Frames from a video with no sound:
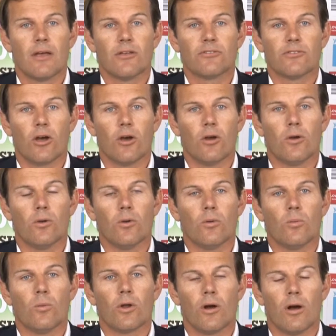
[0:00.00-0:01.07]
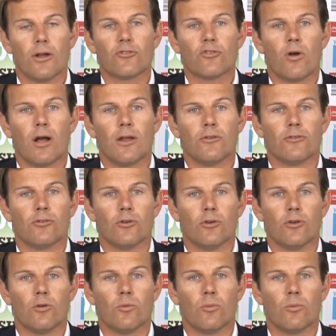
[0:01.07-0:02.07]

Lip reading: So what I try and do,